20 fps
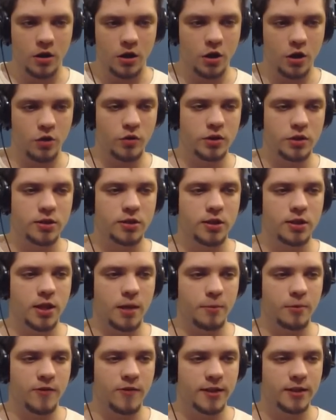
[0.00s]
Oh, it did
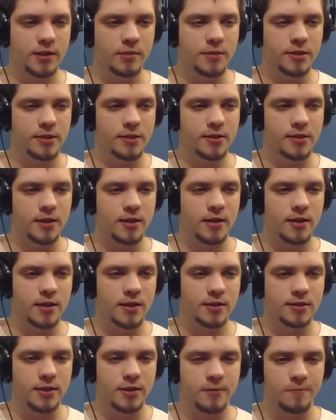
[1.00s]
upgrade immediately.
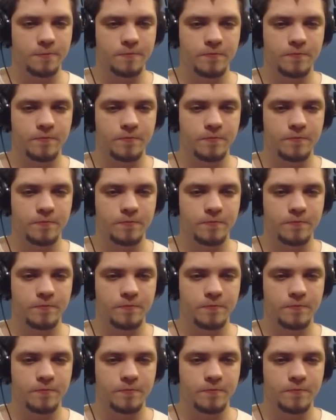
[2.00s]
I see.